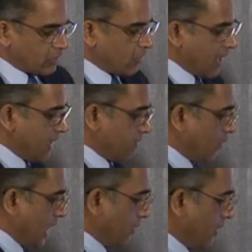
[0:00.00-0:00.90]
So I,
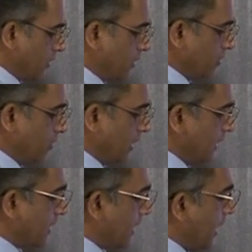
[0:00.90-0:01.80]
what I'm going to do
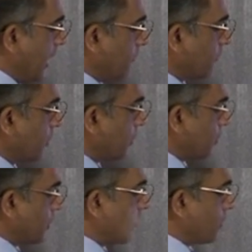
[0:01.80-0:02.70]
is I'm going
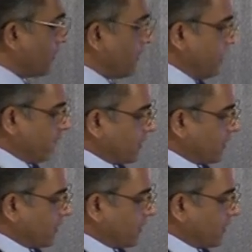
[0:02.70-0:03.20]
to the, go to the web.